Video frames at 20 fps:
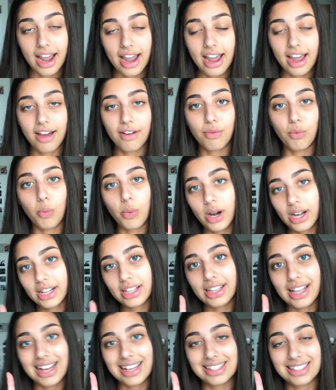I have
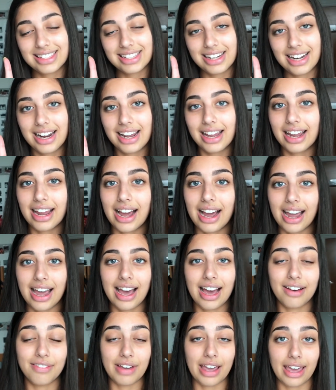one class today. I
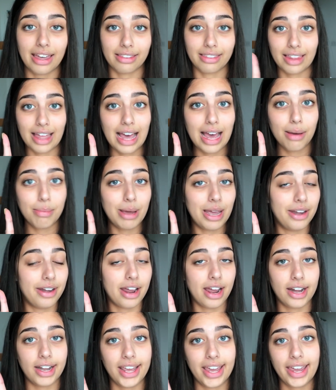have a lab at
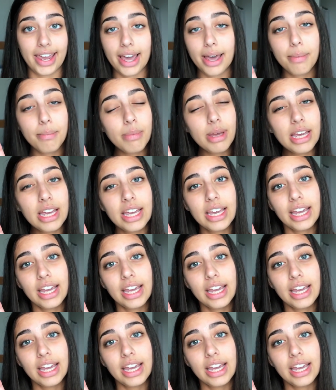9 a.m.